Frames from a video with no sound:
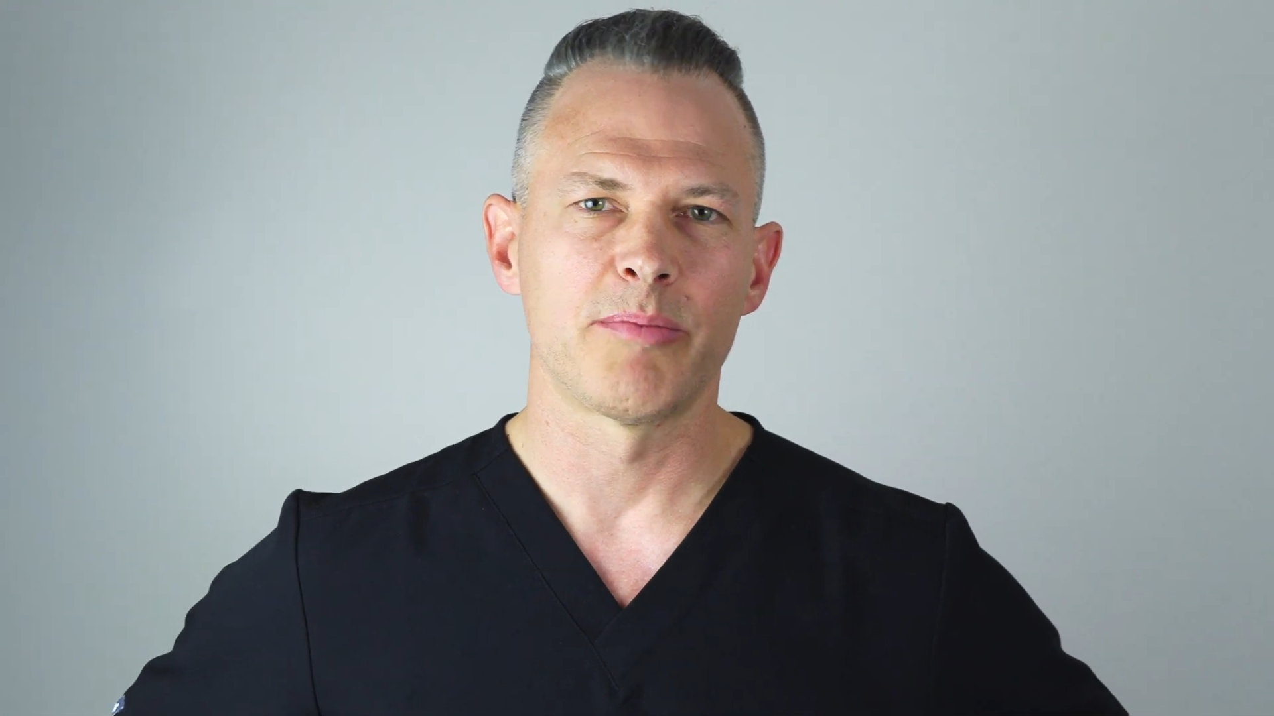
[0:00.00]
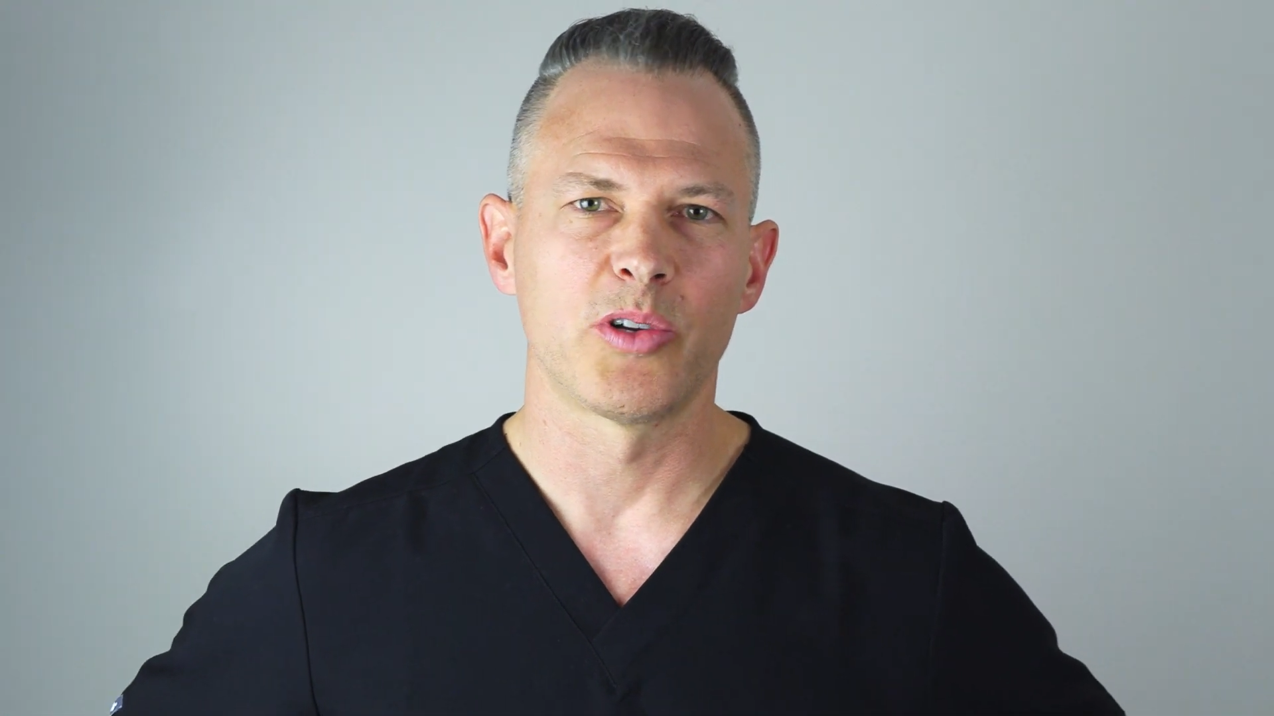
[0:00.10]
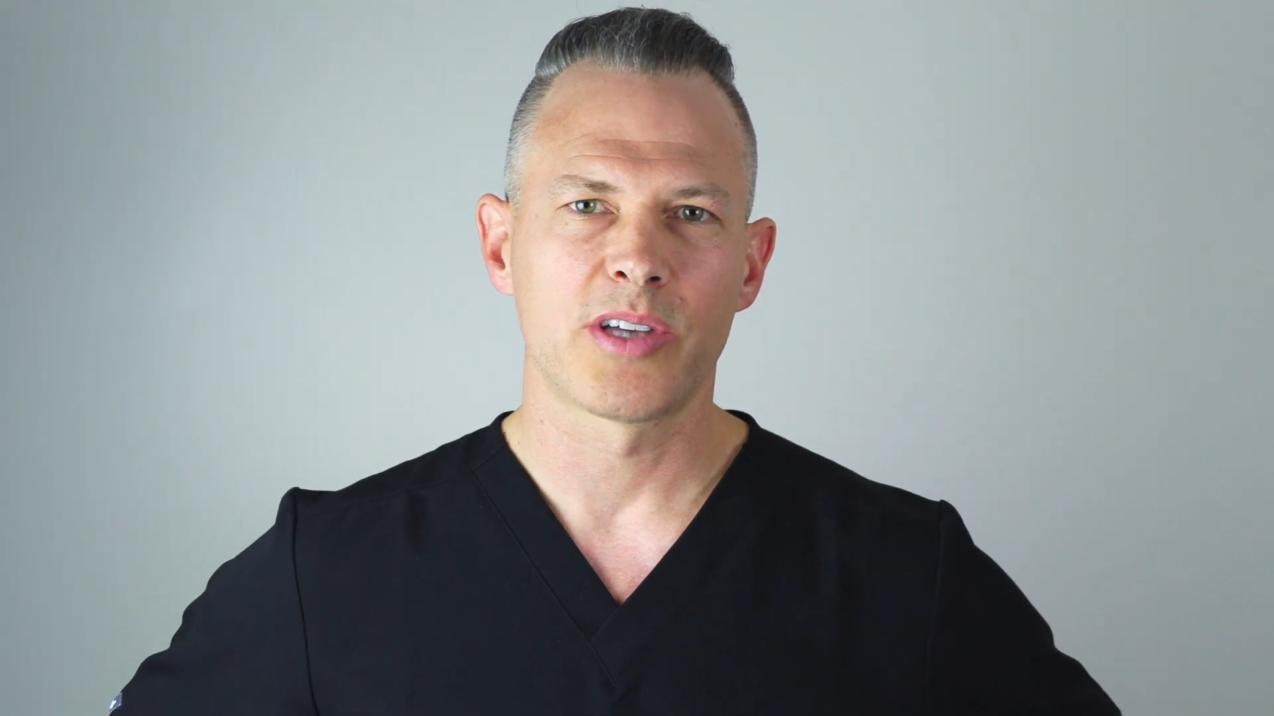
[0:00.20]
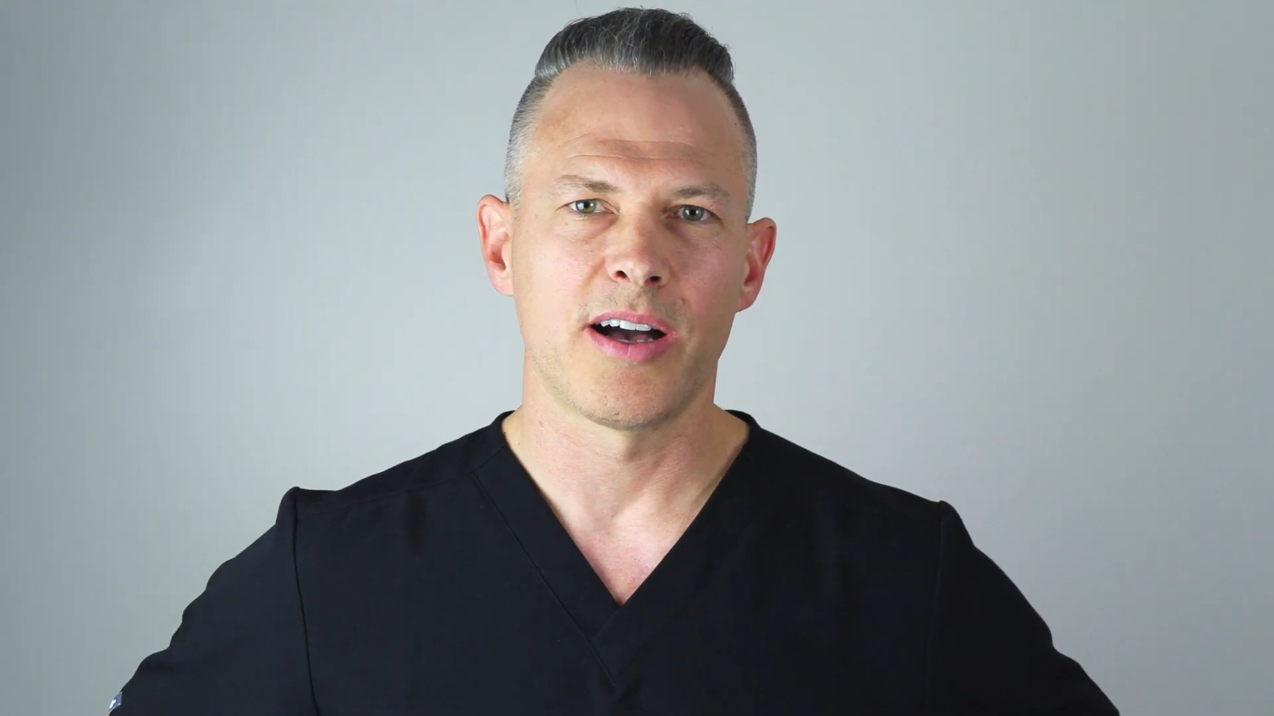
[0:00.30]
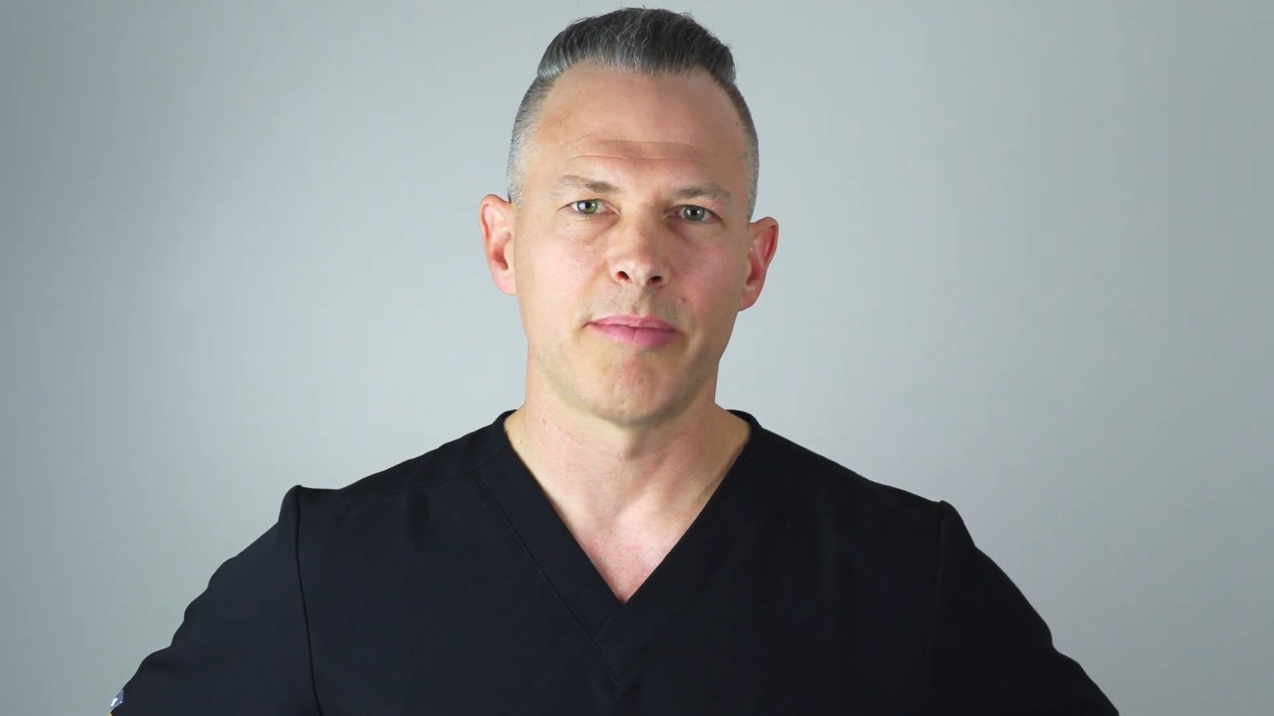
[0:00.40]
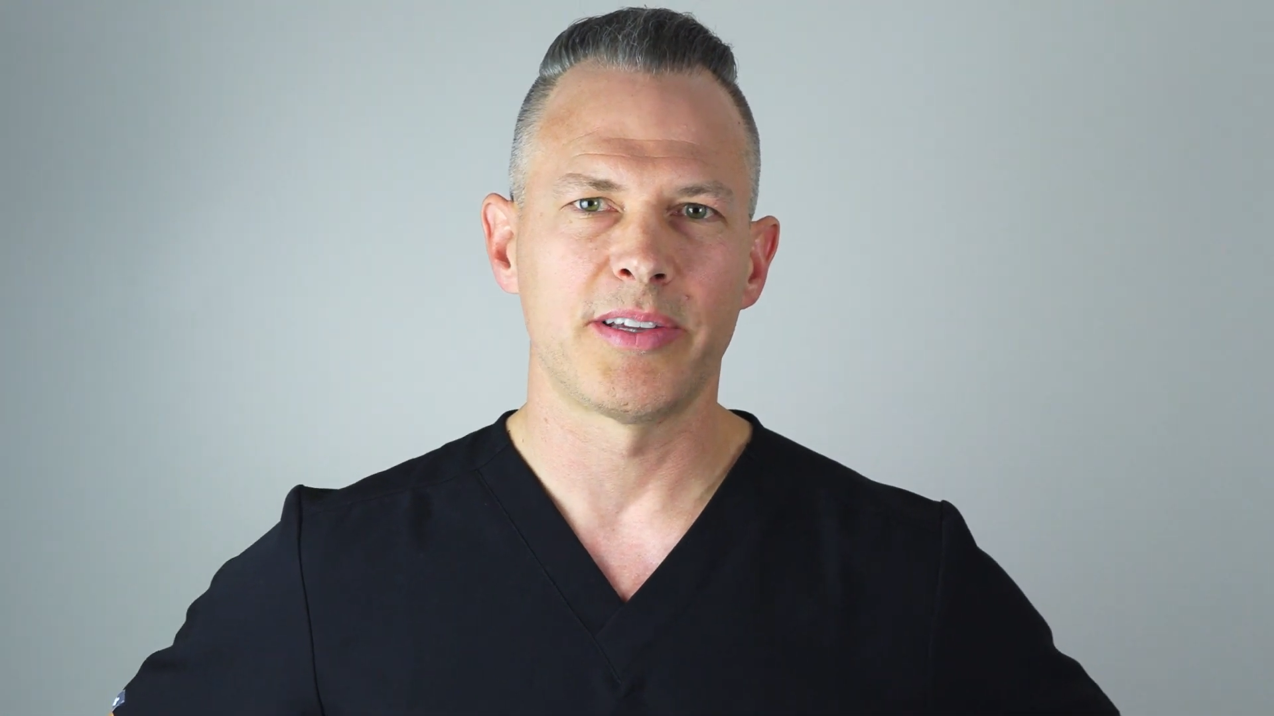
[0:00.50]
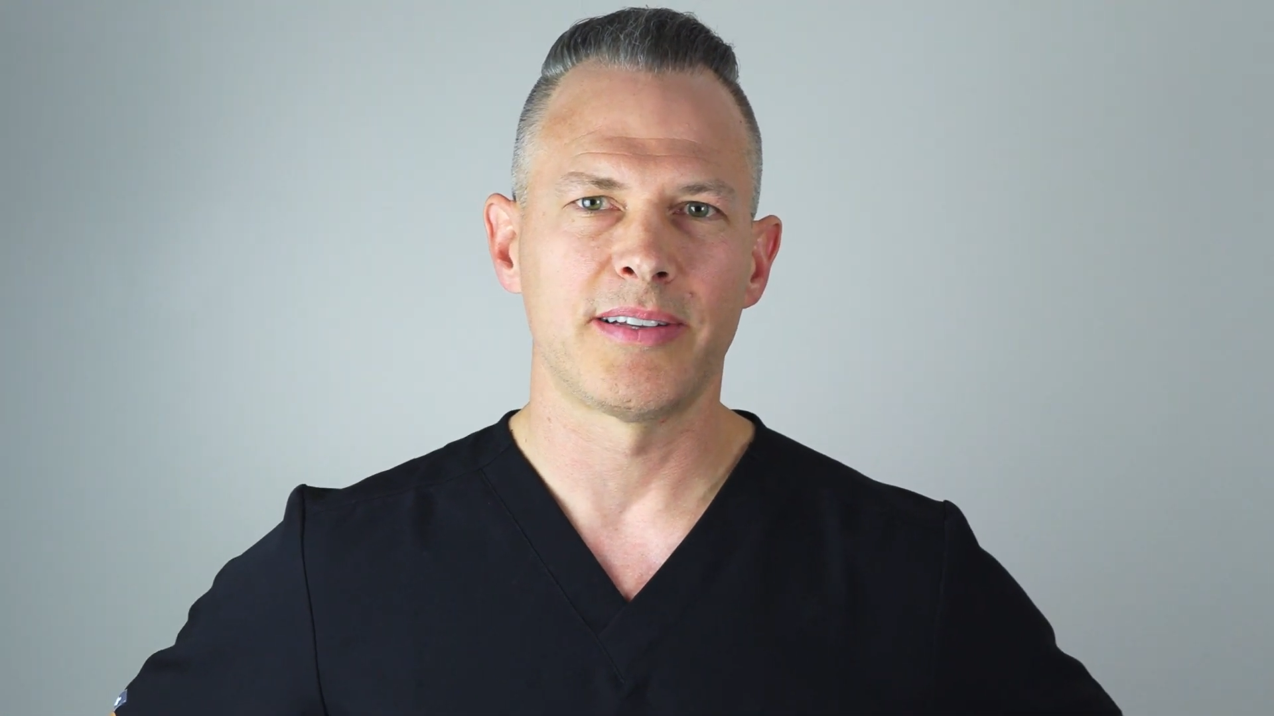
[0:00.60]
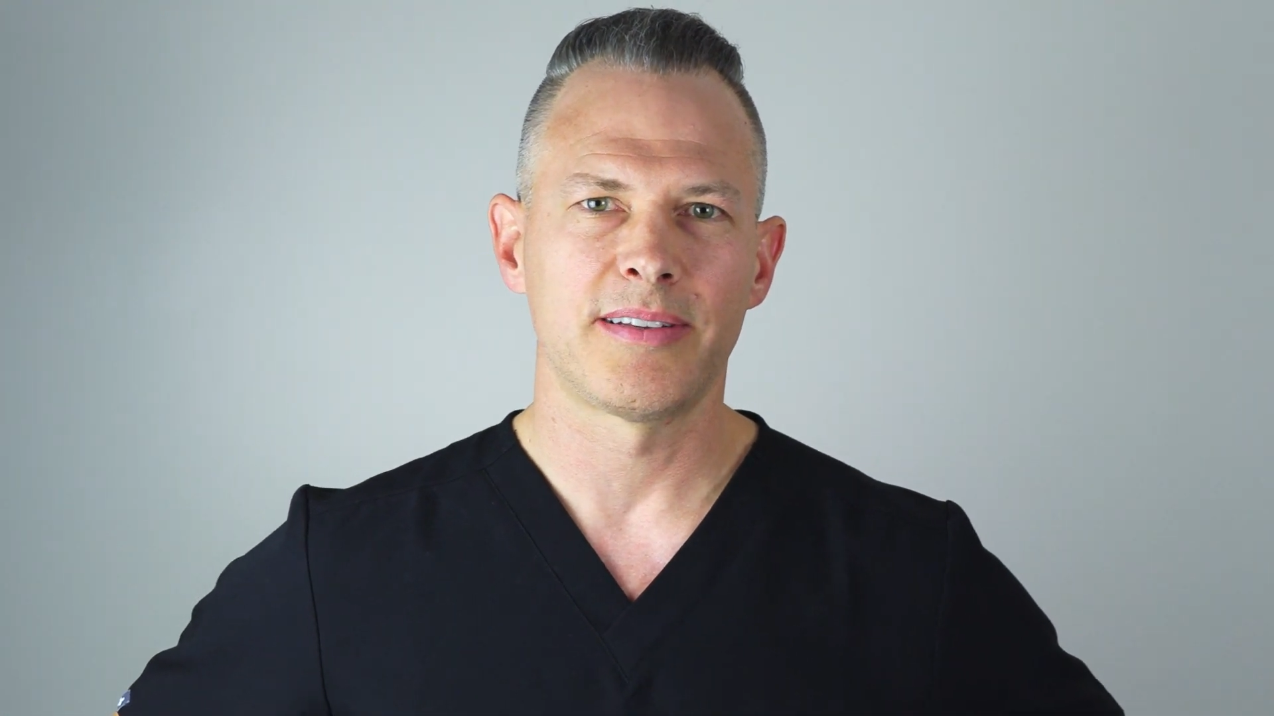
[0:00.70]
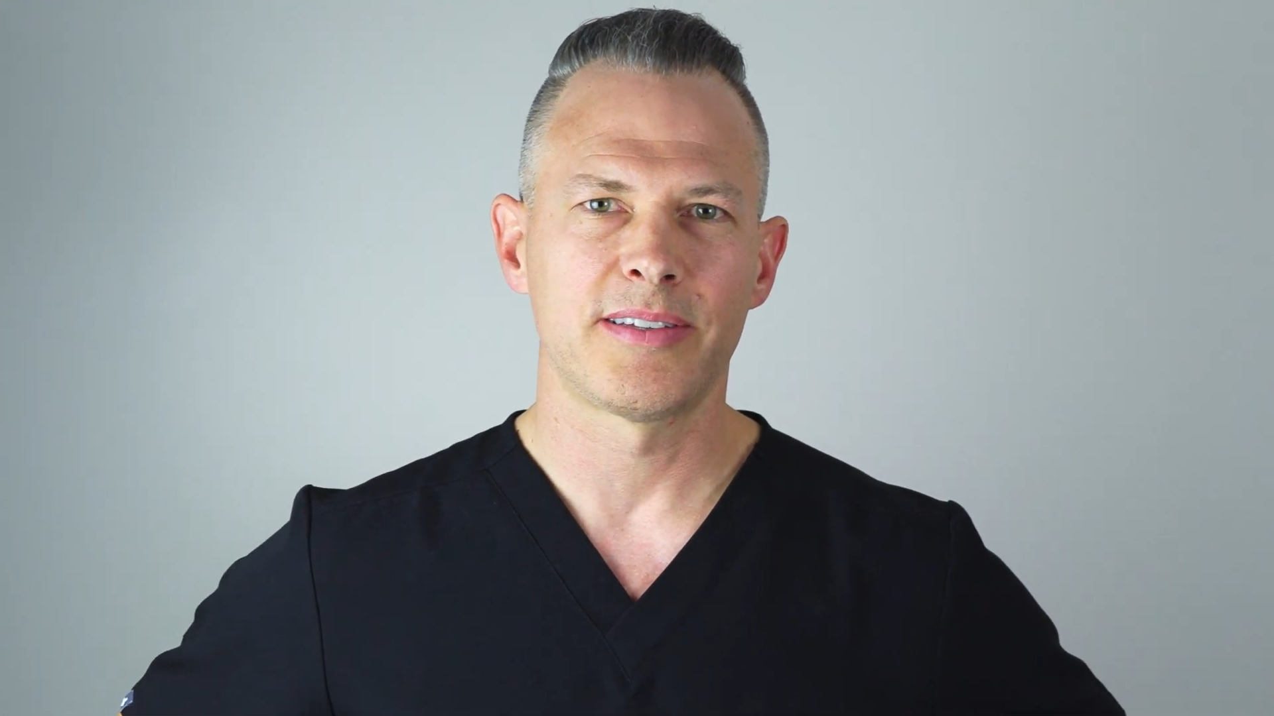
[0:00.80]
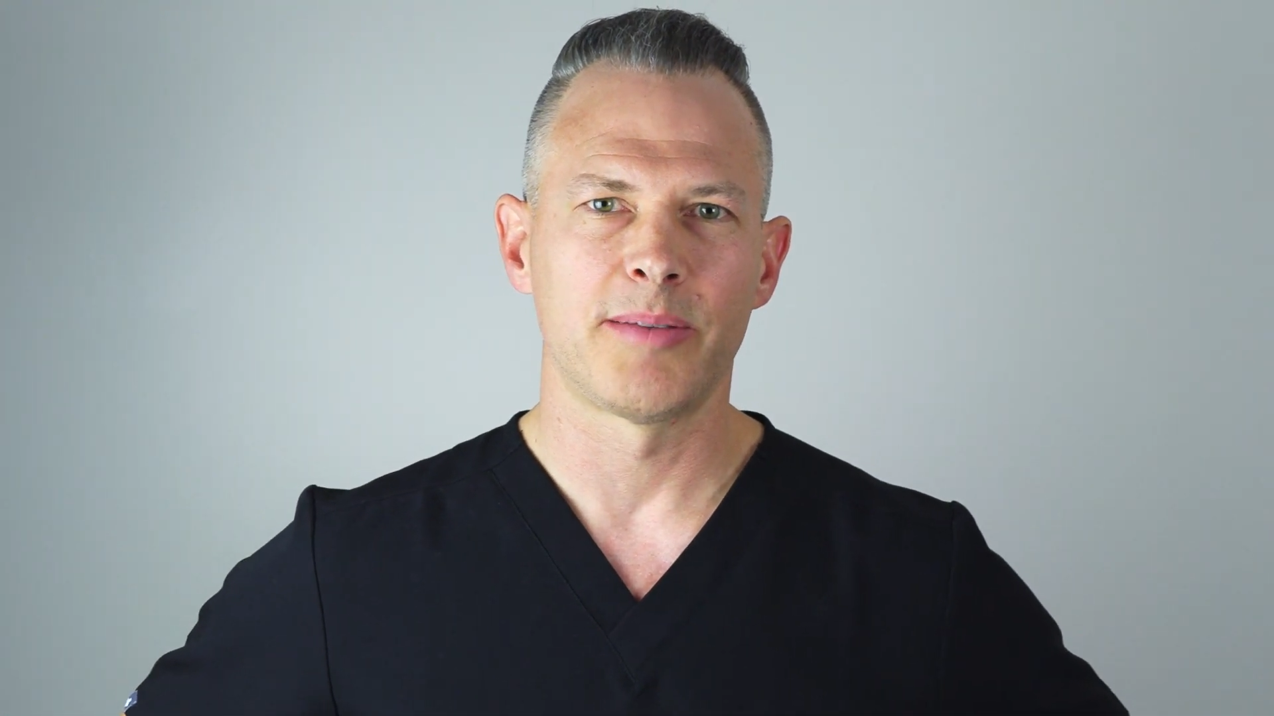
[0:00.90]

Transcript: most common